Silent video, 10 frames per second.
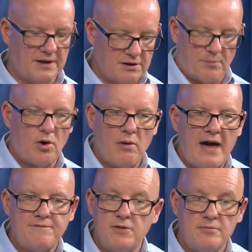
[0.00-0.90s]
The
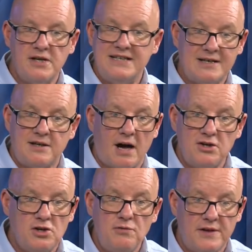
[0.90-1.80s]
pro-life movement did not
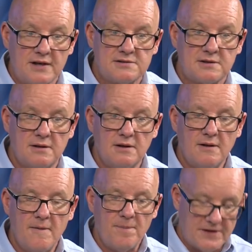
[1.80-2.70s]
do this
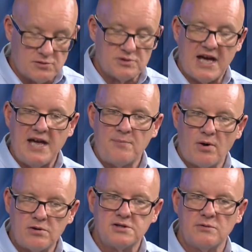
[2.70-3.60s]
This was a
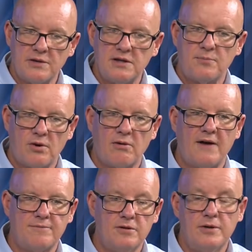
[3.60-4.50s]
person within the
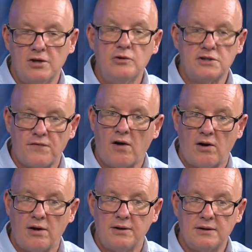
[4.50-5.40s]
pro-life movement who is
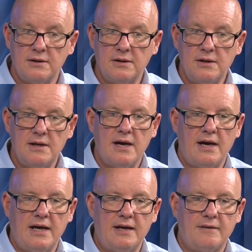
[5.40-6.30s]
flawed.
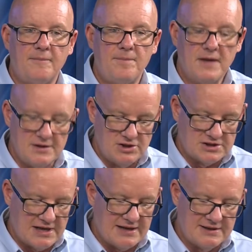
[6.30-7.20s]
And
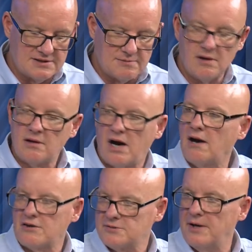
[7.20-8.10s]
just like this
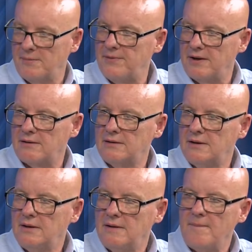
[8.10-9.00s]
congressman up there,
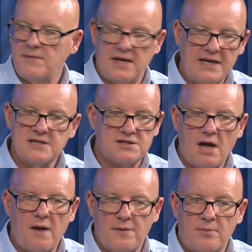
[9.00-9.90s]
he is
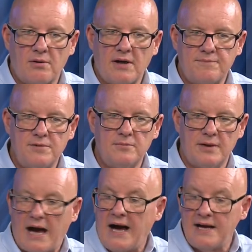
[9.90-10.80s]
not the pro-life
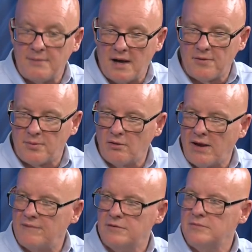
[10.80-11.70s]
movement. I am not the
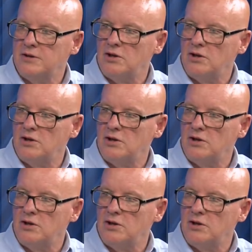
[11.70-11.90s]
pro-life movement.